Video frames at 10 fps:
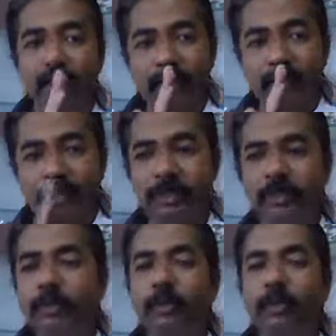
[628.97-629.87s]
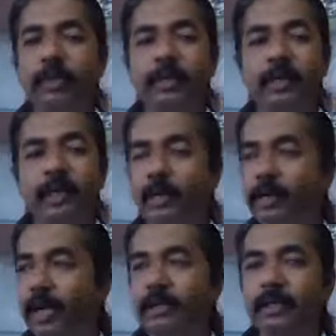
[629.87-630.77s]
We need to do it
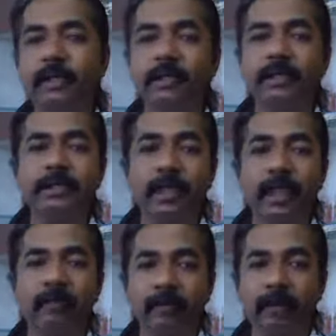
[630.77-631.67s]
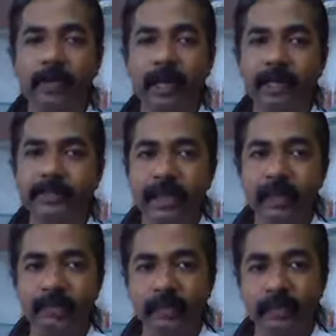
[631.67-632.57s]
either in this life or the next
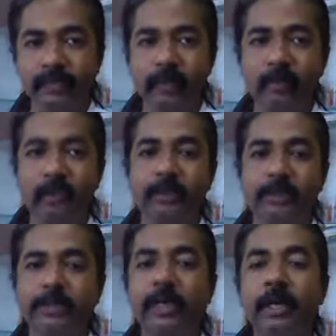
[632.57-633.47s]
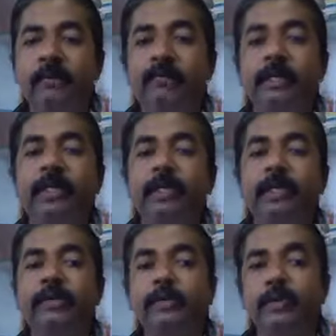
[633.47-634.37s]
life. It's our wish. We
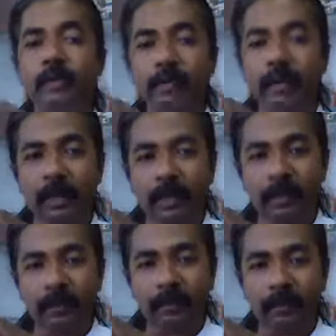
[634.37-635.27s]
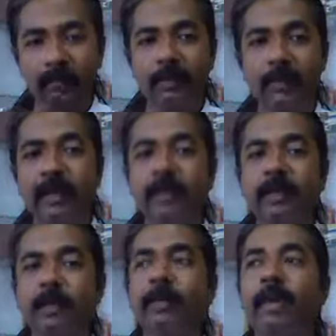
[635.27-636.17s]
need to fulfill that
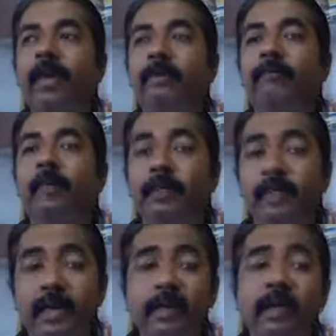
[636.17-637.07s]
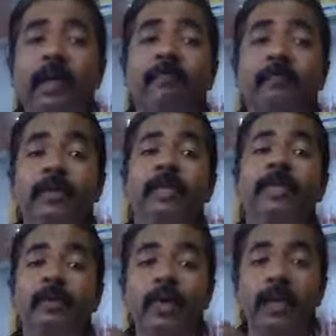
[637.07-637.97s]
karma, and for that we
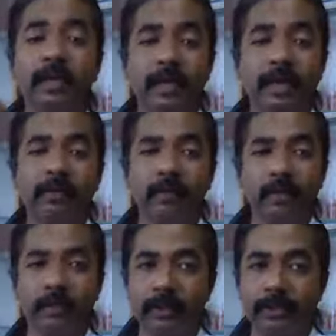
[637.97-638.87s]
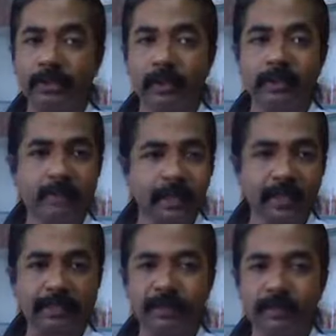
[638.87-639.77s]
need to get aligned with our chart.
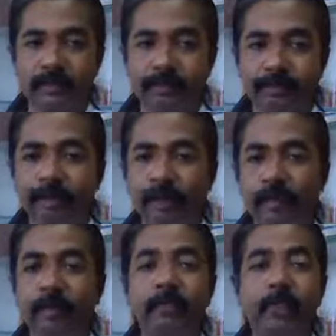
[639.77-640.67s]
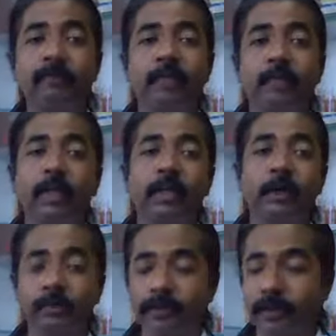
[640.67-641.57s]
That's it. Okay, we have no other
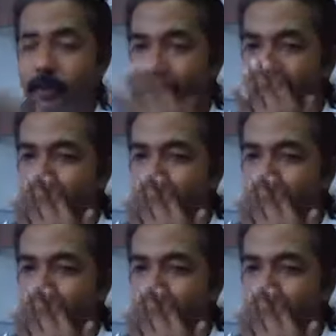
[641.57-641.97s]
option.